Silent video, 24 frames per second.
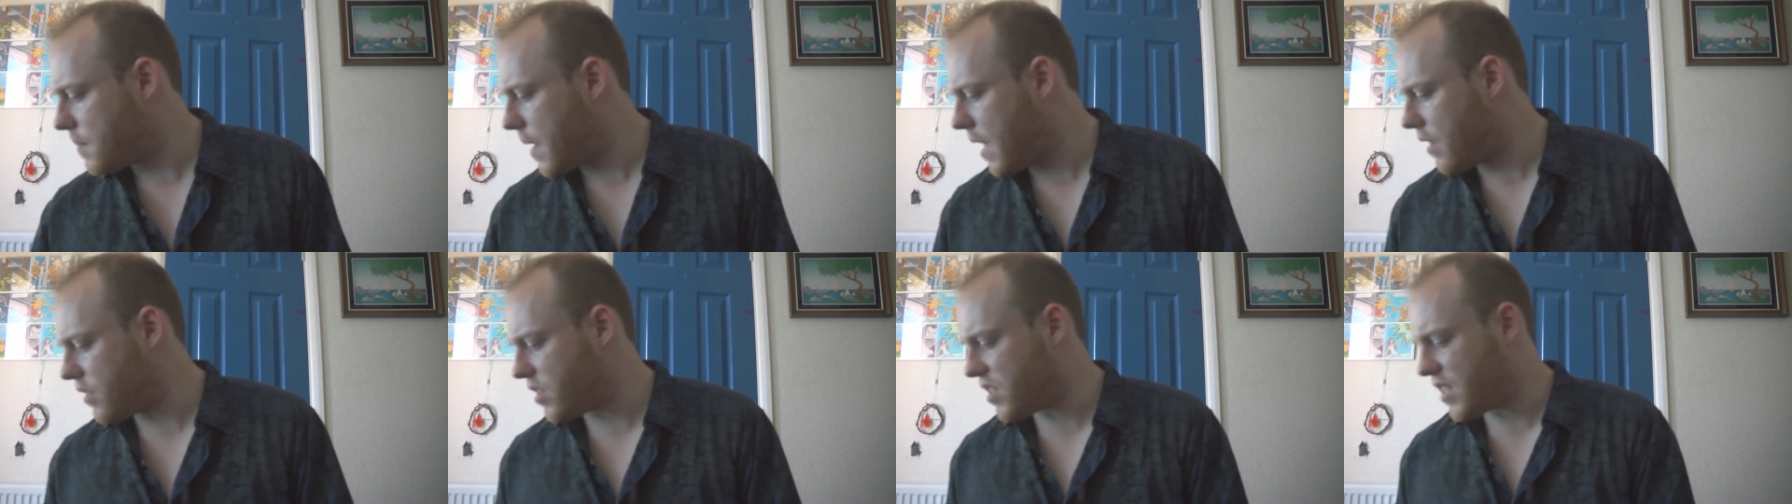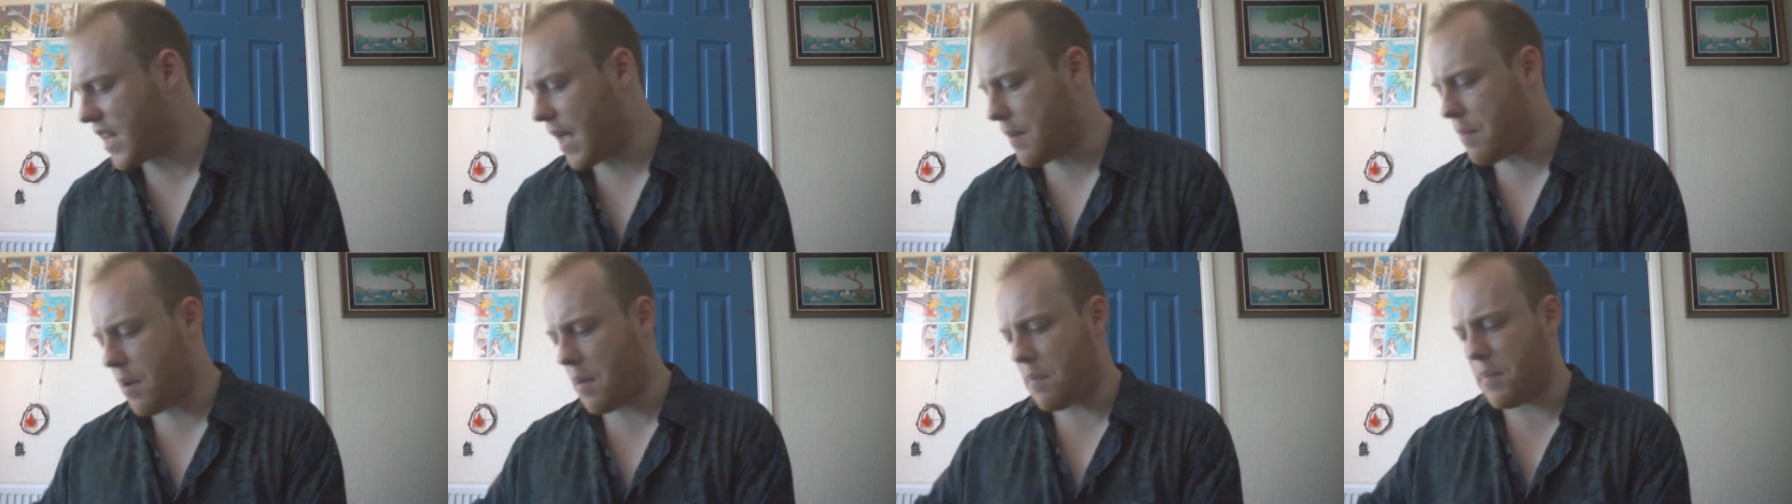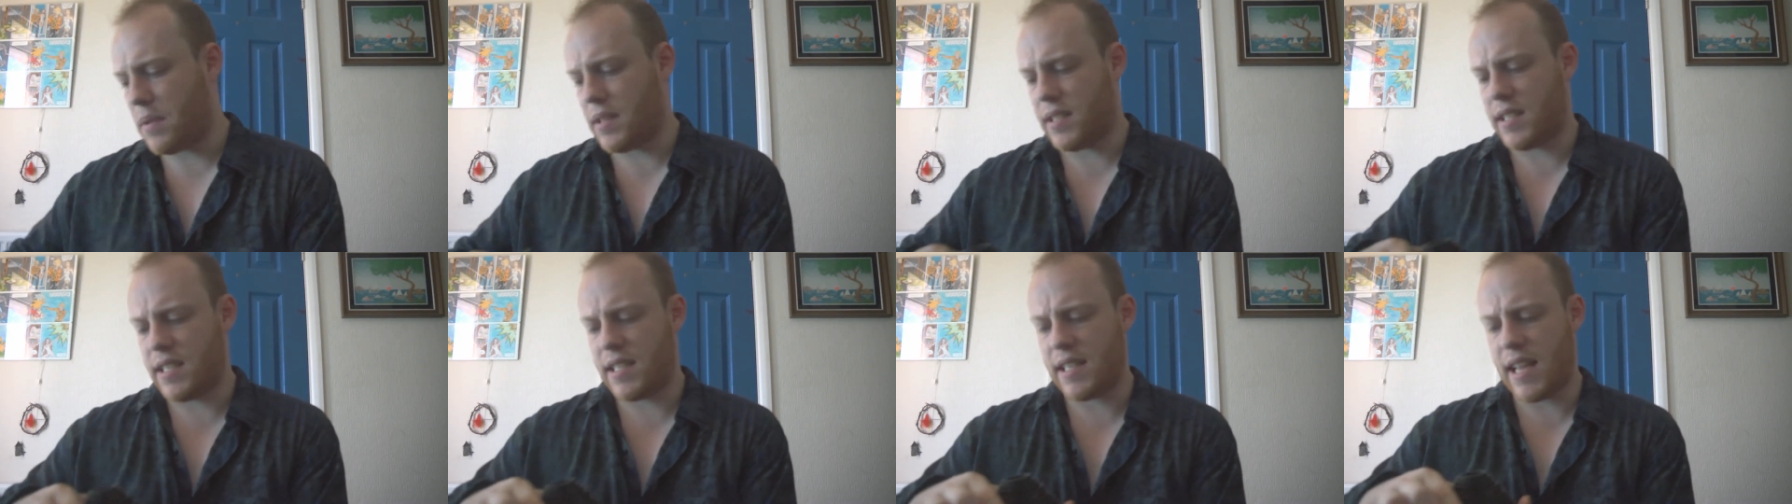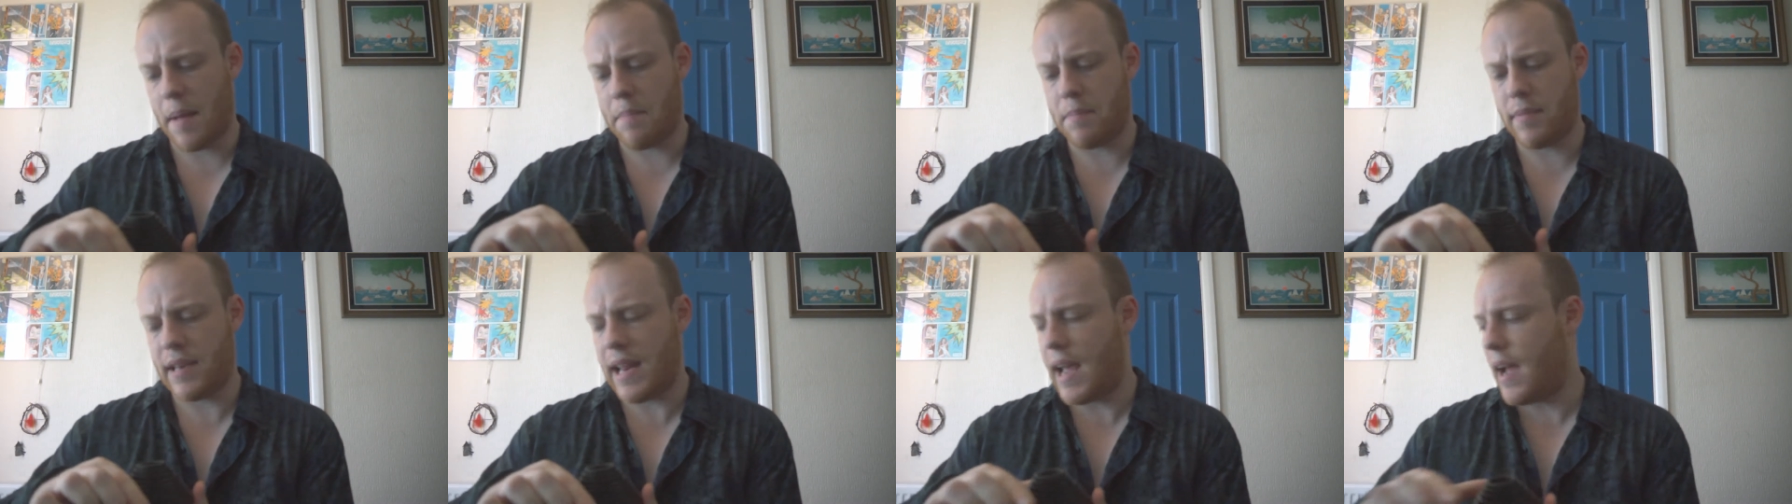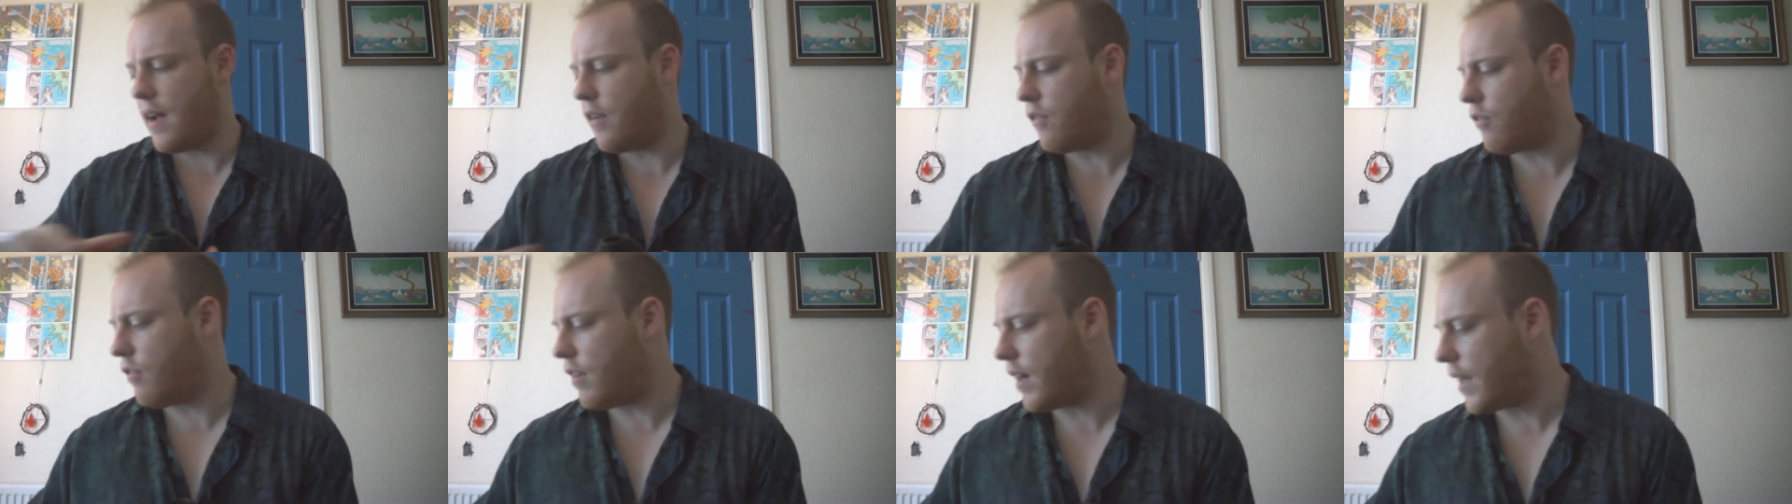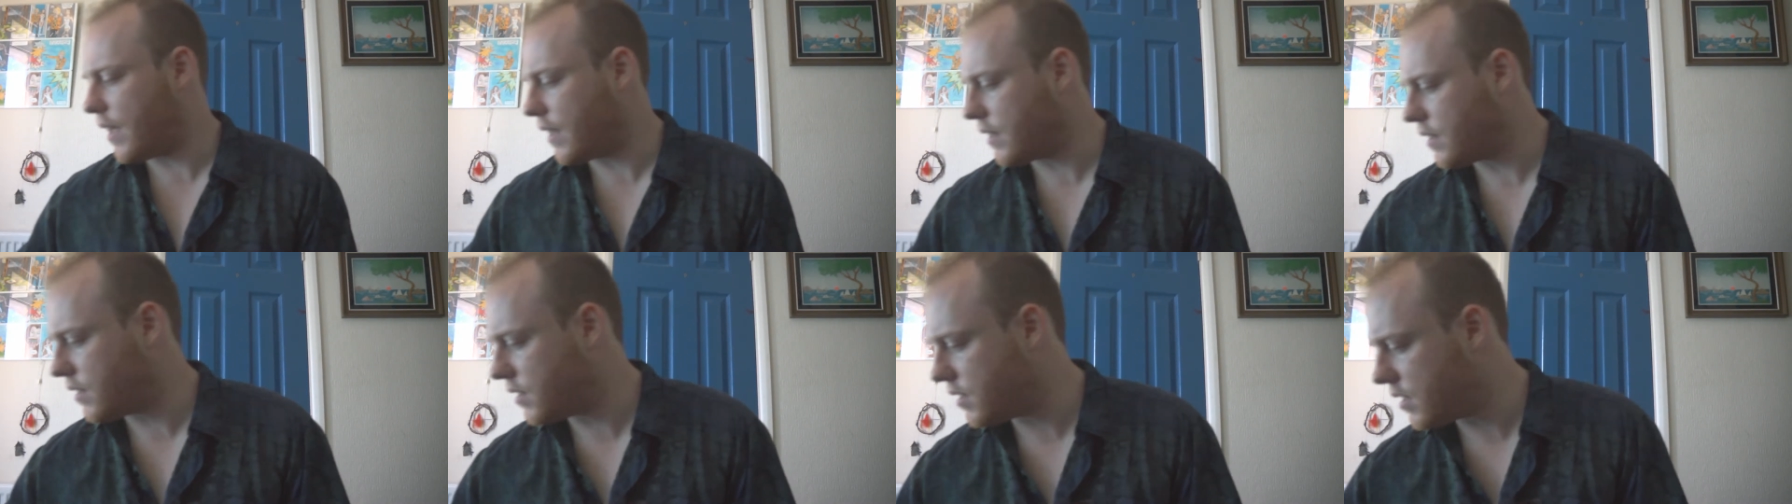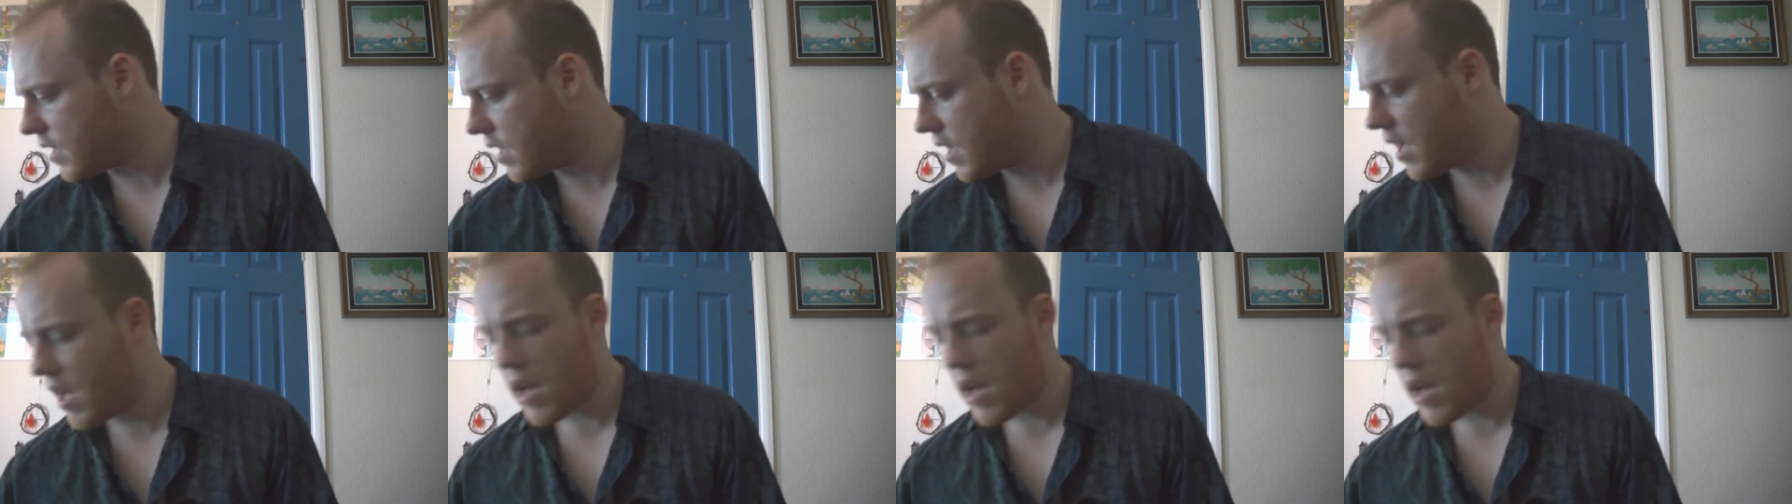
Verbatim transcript: about step up and step down rings.